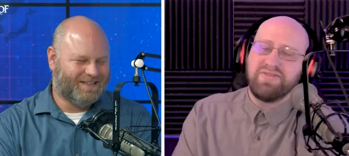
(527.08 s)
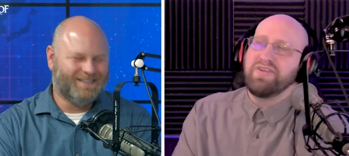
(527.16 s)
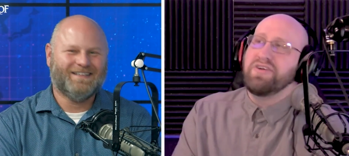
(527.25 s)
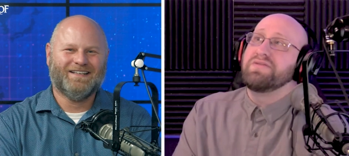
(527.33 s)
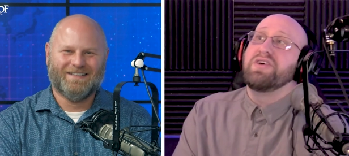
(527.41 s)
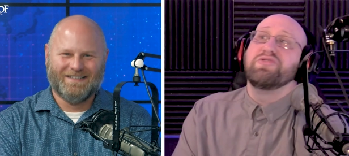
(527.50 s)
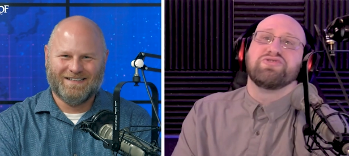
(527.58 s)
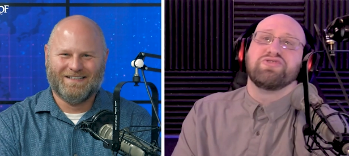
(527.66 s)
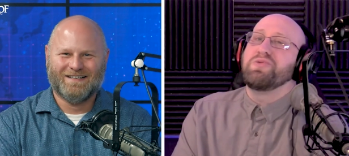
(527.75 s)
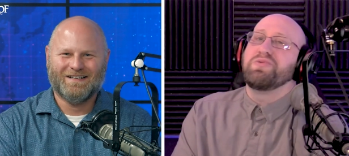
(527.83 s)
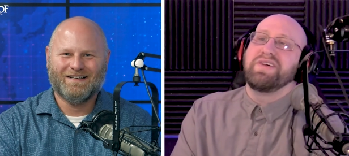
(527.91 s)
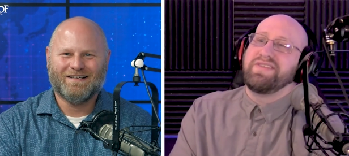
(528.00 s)
Speaker 1: there's no, no, there's
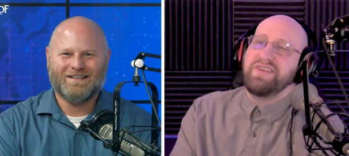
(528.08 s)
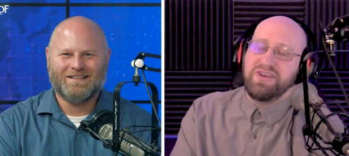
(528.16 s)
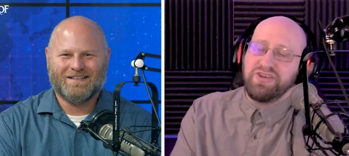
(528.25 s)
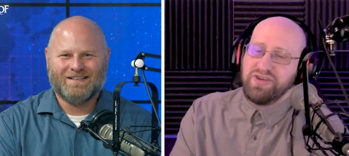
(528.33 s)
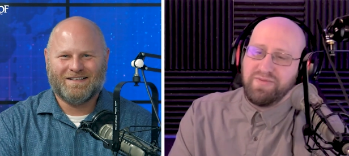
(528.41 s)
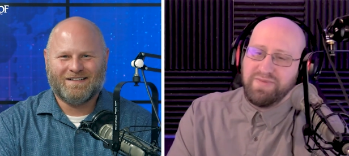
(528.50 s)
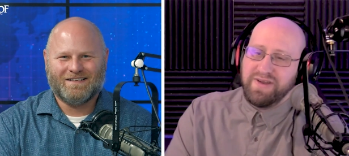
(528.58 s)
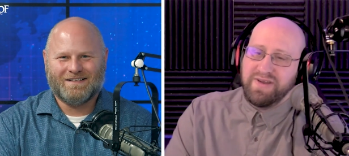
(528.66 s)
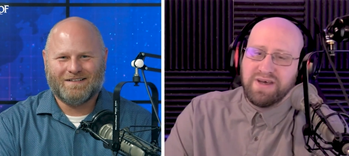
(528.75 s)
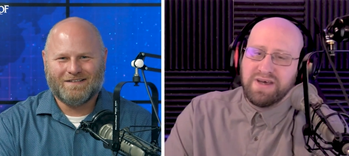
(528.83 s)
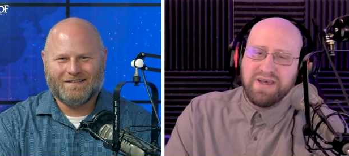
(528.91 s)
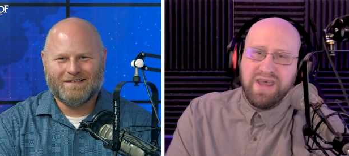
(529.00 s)
no reason he should have been
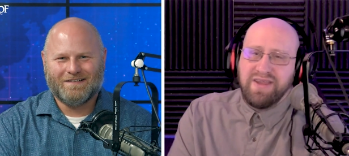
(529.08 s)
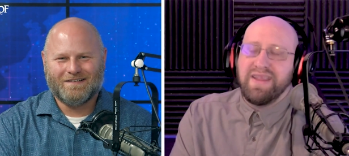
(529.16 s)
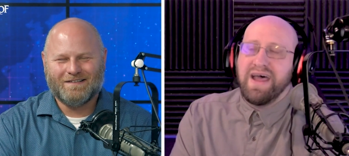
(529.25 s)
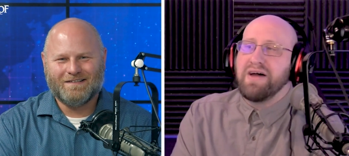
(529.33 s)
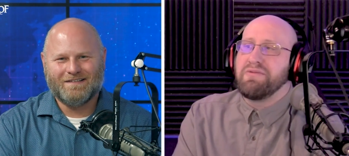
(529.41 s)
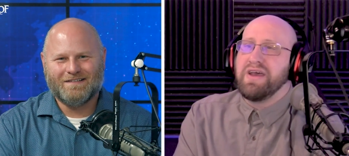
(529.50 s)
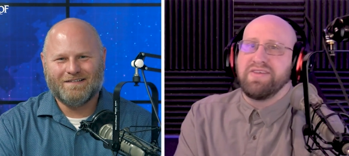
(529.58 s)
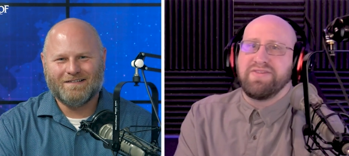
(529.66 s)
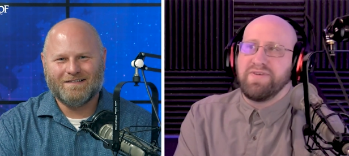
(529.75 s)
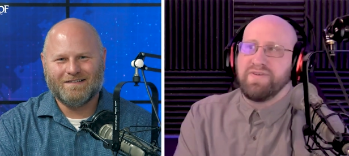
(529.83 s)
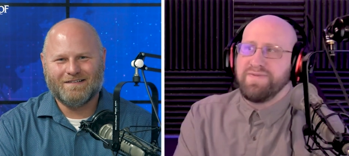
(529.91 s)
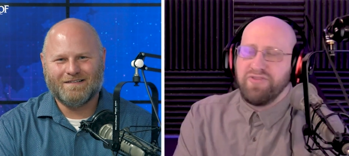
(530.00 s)
in that race
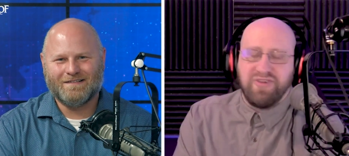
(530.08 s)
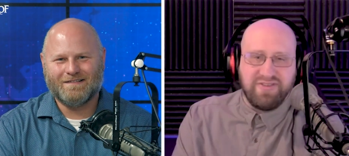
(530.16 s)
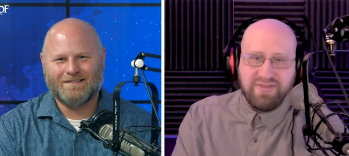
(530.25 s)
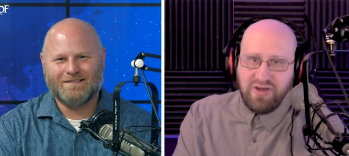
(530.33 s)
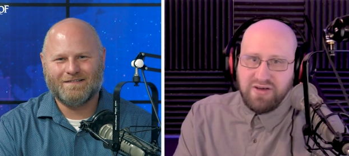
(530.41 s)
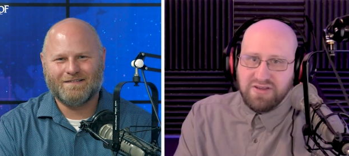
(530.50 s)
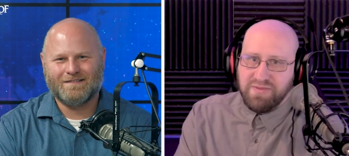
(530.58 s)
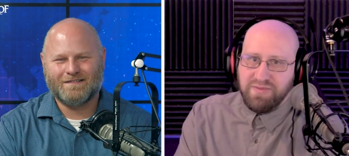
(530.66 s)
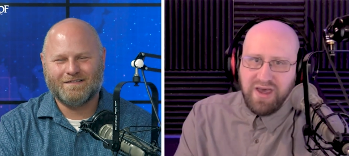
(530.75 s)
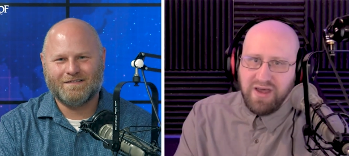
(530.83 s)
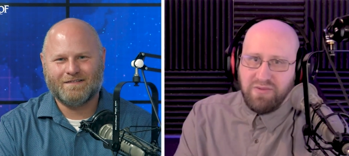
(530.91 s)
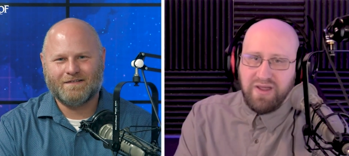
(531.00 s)
for, for this long to
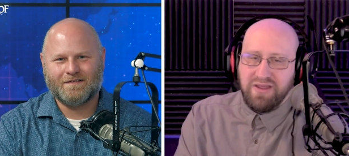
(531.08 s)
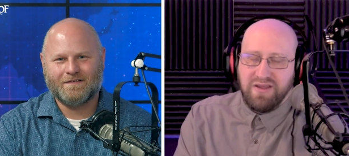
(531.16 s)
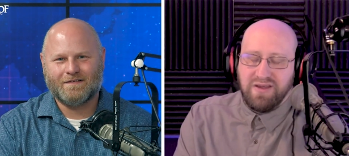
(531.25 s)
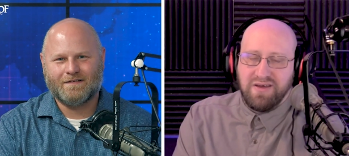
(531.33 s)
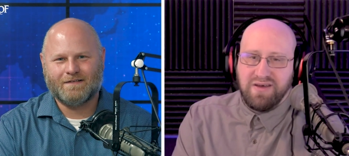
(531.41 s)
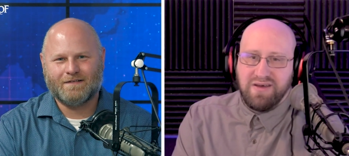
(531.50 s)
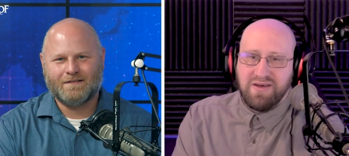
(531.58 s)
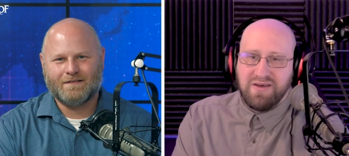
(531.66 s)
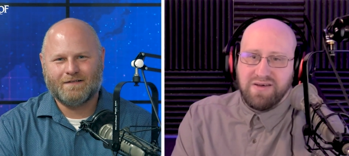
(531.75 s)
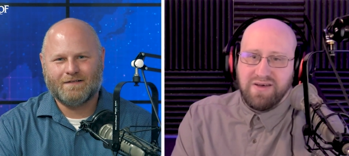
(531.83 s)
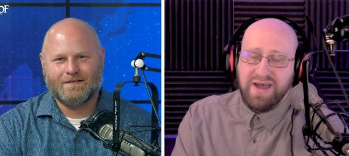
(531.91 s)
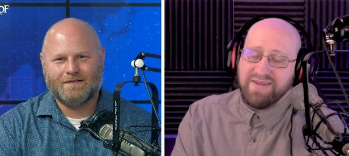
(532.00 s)
begin with.
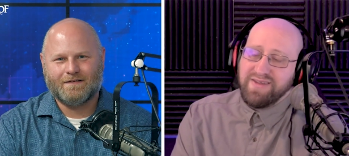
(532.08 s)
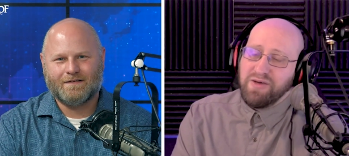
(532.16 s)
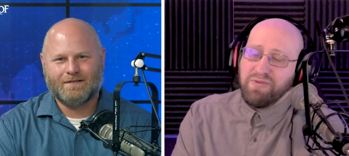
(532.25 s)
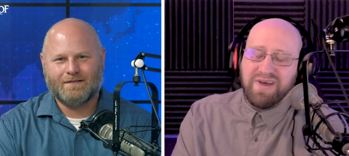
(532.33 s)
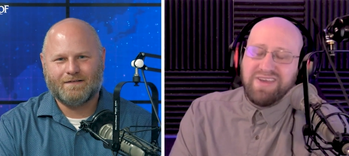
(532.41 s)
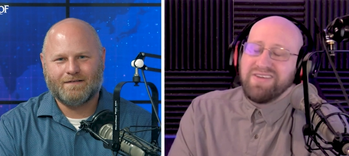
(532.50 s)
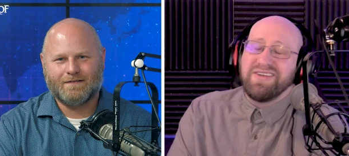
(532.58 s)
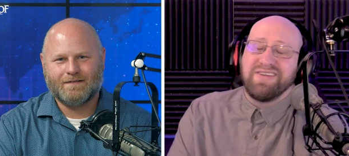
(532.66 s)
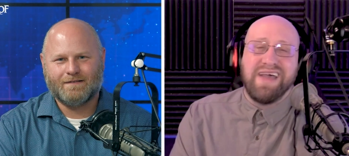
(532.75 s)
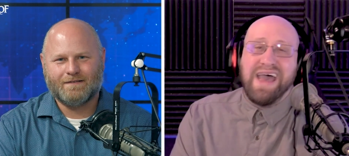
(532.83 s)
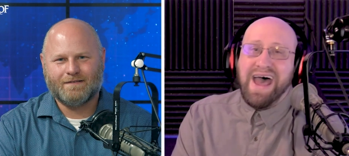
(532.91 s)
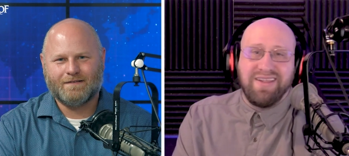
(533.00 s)
And it's like, well, you could
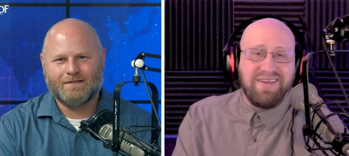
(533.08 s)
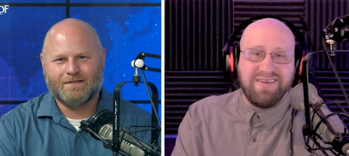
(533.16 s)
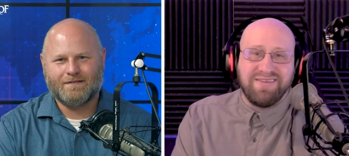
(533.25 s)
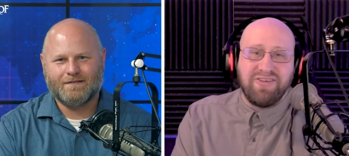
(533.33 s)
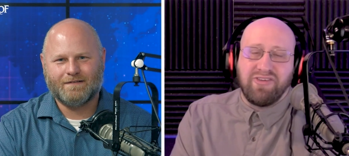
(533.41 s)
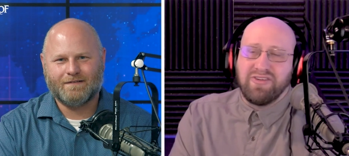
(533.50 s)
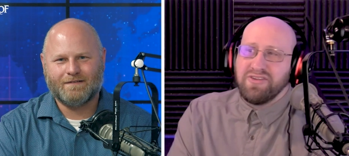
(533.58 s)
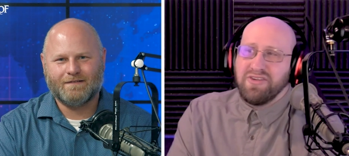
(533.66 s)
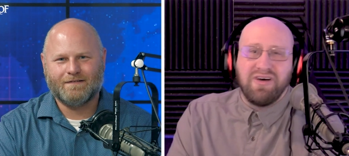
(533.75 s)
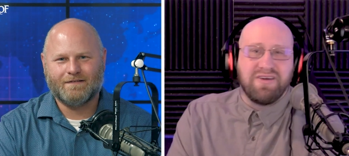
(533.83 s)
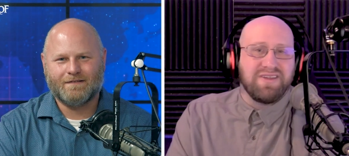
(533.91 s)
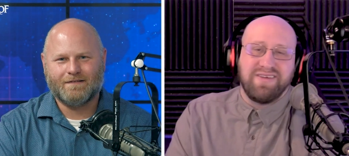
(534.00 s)
just add this to the
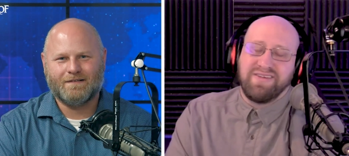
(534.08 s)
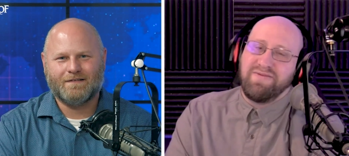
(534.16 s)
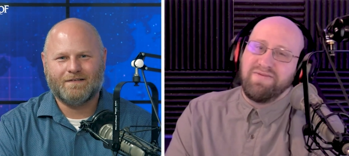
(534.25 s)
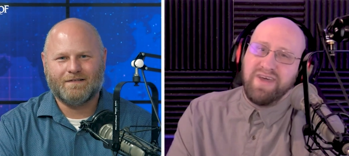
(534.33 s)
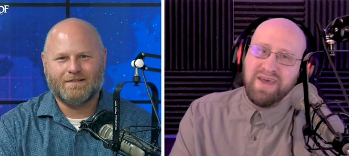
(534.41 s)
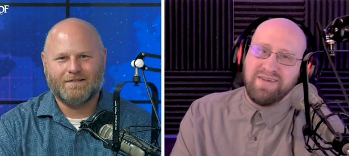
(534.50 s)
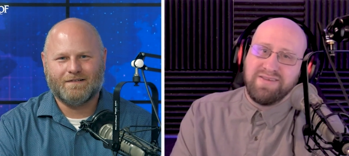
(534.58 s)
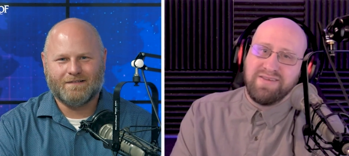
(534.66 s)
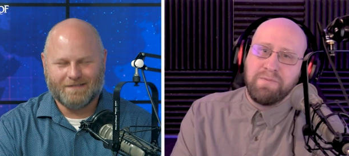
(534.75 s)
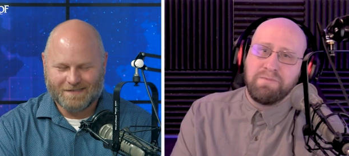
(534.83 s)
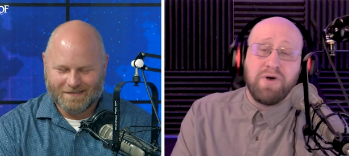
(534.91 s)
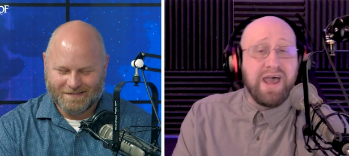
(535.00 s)
long list of
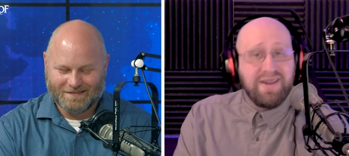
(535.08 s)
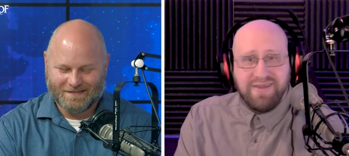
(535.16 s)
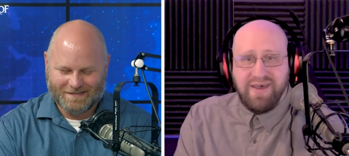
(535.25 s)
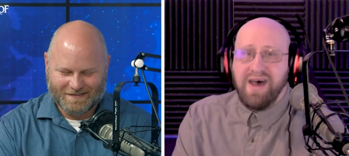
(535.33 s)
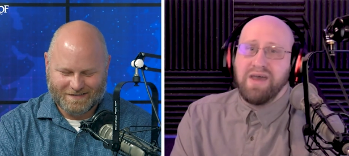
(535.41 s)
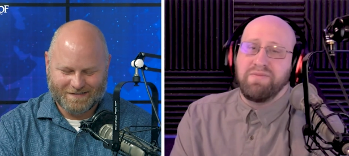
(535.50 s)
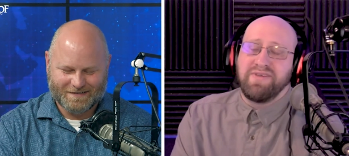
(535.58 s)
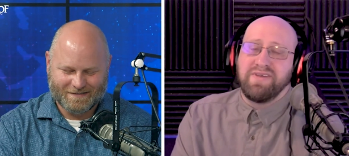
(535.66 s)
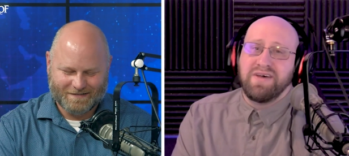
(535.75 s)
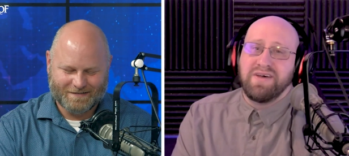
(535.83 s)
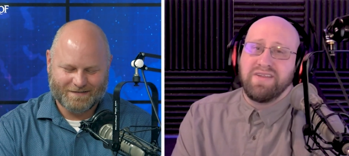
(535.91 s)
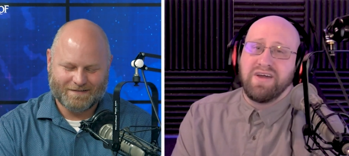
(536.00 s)
things and
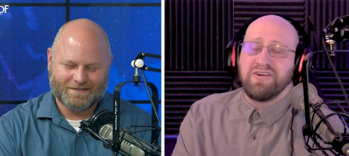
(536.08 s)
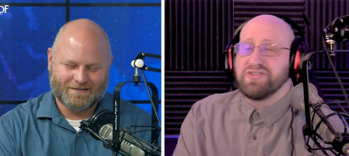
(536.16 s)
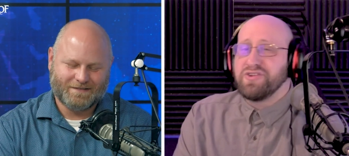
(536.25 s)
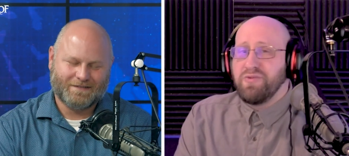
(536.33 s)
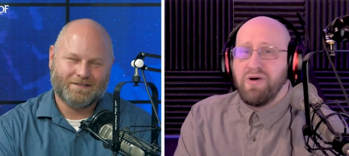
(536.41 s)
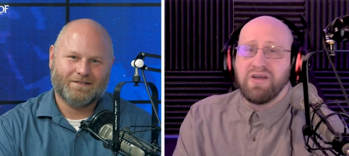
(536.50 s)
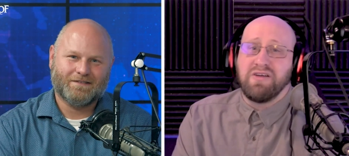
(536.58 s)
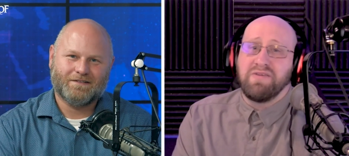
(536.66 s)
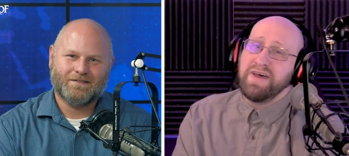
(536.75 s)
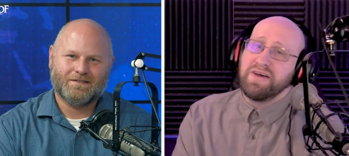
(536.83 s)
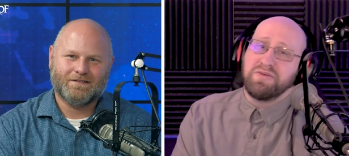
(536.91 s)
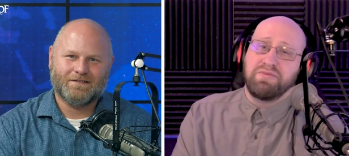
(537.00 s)
times that Herschel Walker
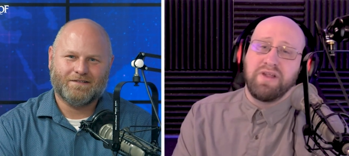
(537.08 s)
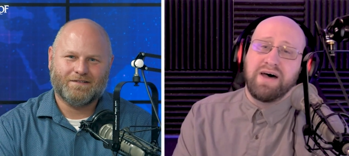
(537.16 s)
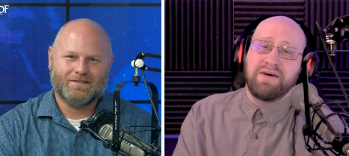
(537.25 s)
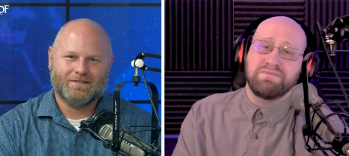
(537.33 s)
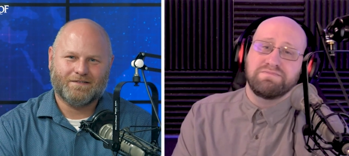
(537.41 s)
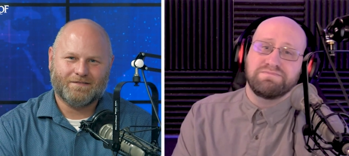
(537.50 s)
failed to pull out.